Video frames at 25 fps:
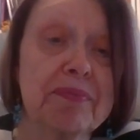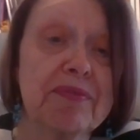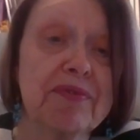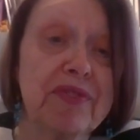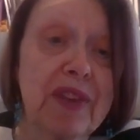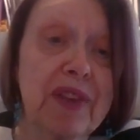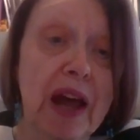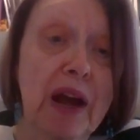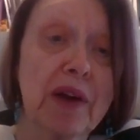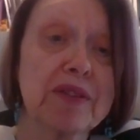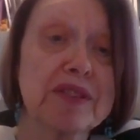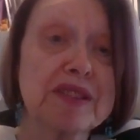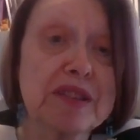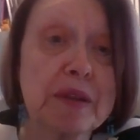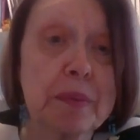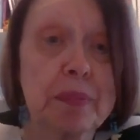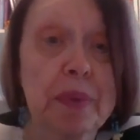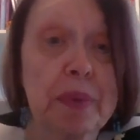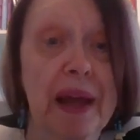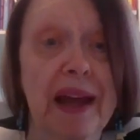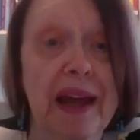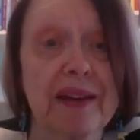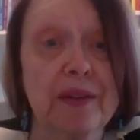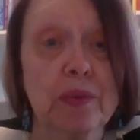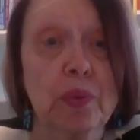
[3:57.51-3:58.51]
flowers to
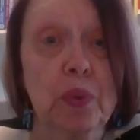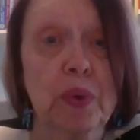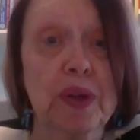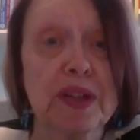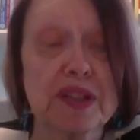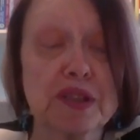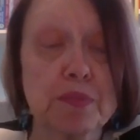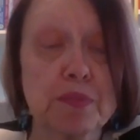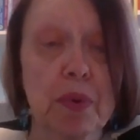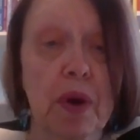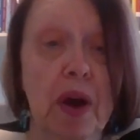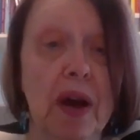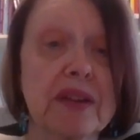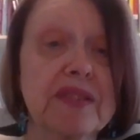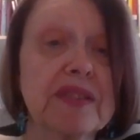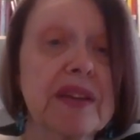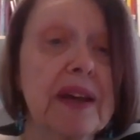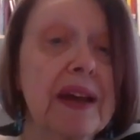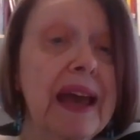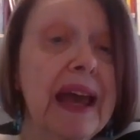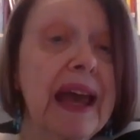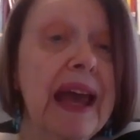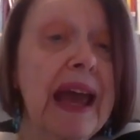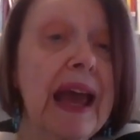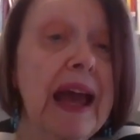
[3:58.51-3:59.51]
plant in which pots,
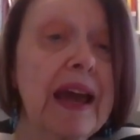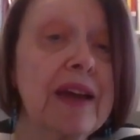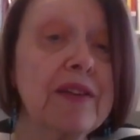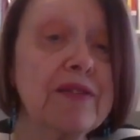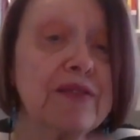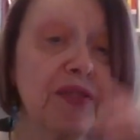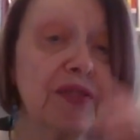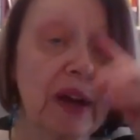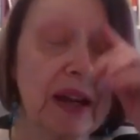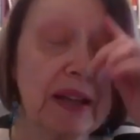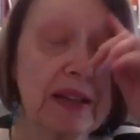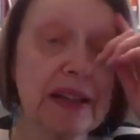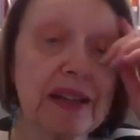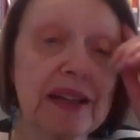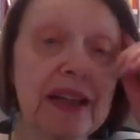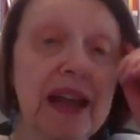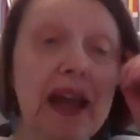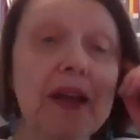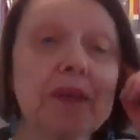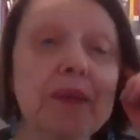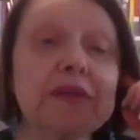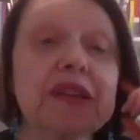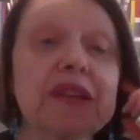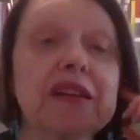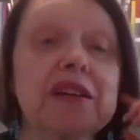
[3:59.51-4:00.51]
and finally
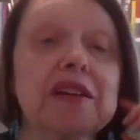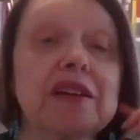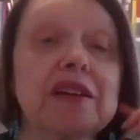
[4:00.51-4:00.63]
came to